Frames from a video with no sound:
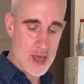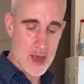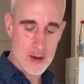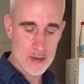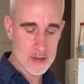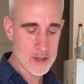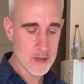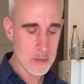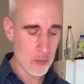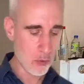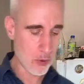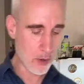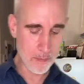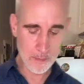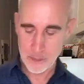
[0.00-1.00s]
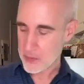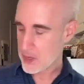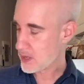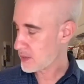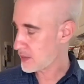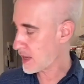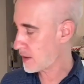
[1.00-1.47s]
That is the
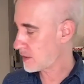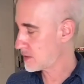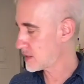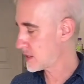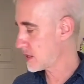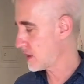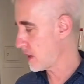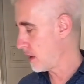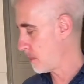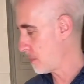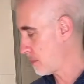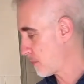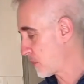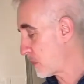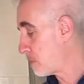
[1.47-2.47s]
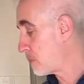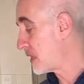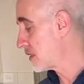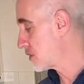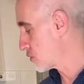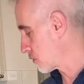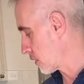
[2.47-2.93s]

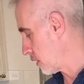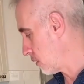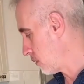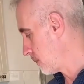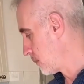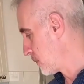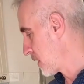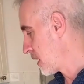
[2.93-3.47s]
bistro,